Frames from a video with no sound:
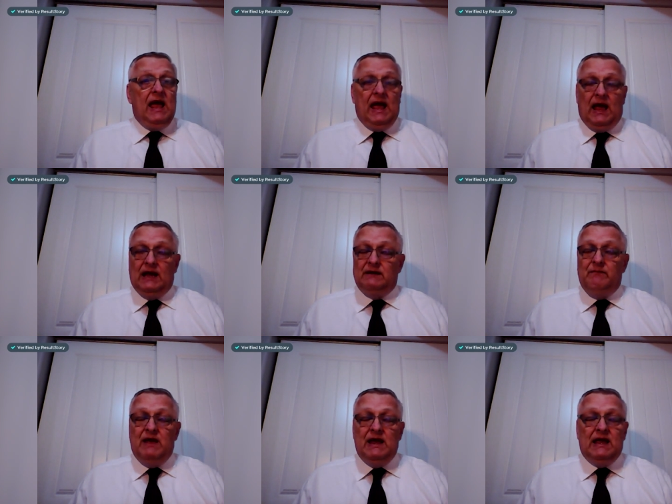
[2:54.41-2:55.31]
and
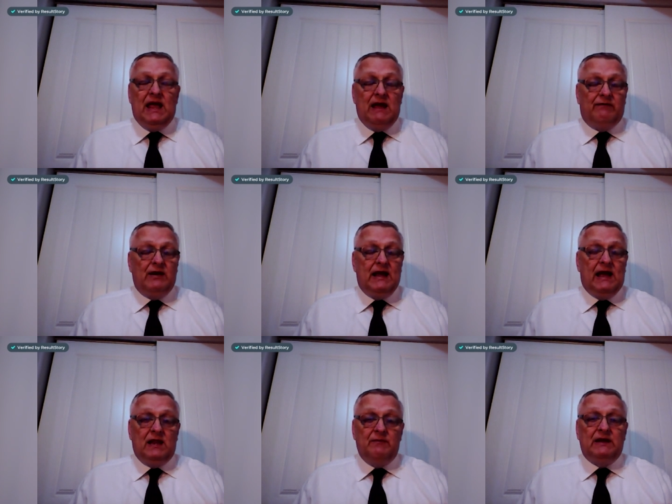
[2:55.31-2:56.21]
make every
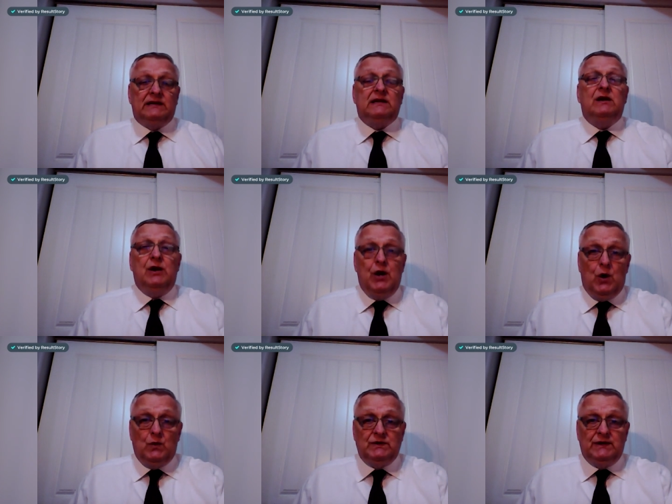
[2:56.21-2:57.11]
element
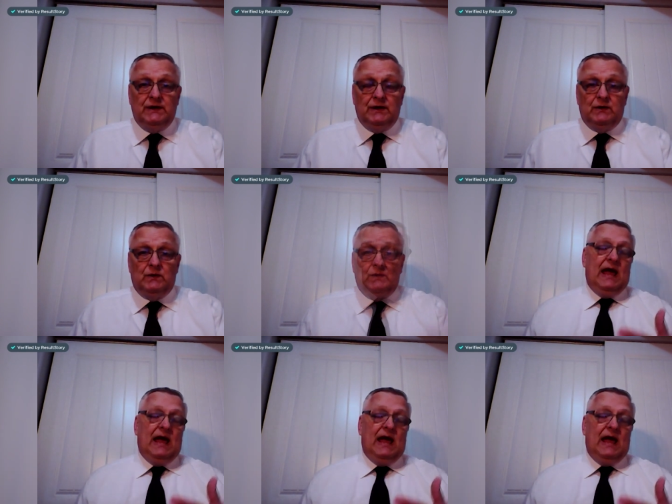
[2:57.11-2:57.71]
known to you.